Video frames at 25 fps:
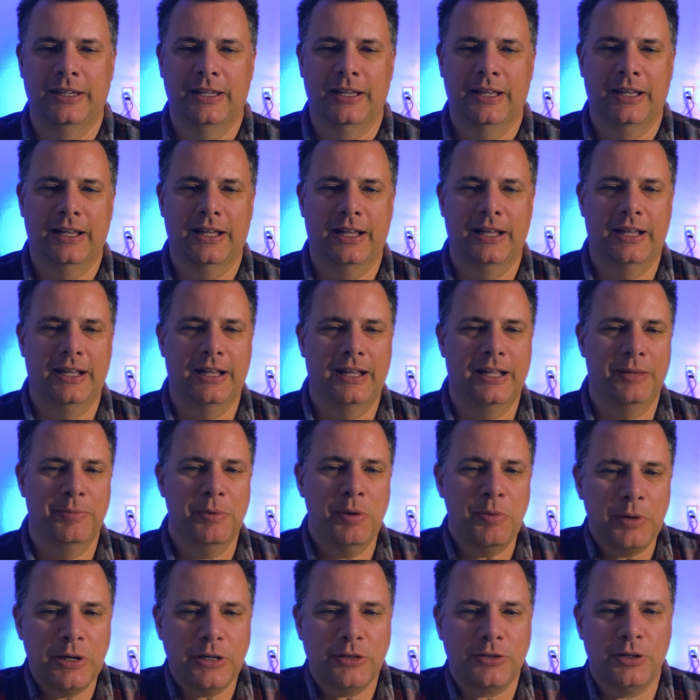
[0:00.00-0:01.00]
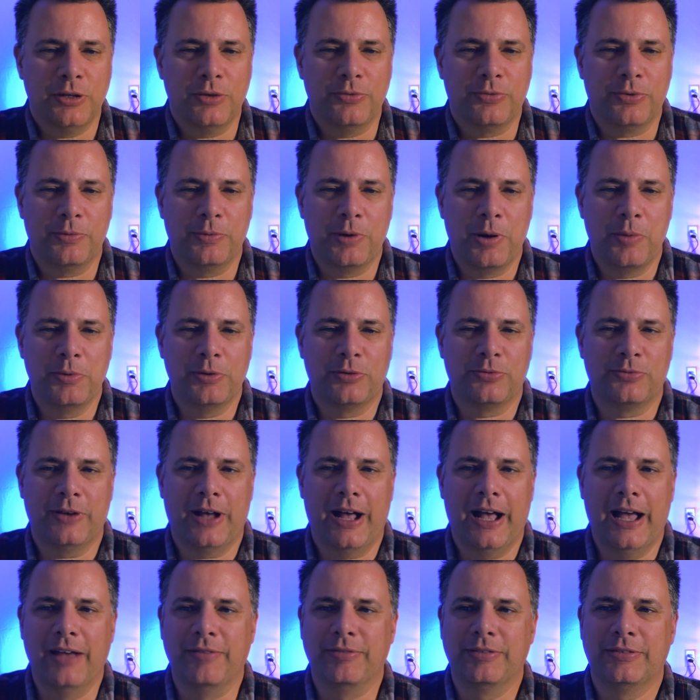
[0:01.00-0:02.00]
Let me read to you from Romans
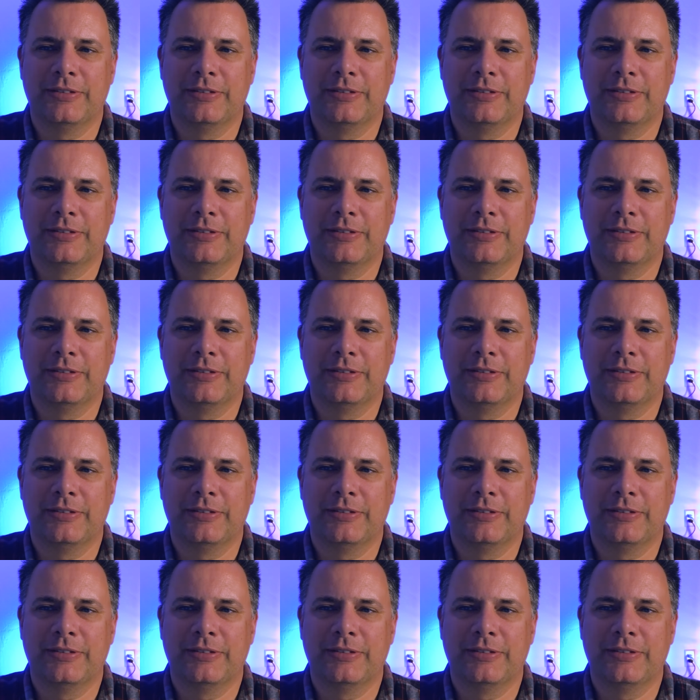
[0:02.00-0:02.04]
5.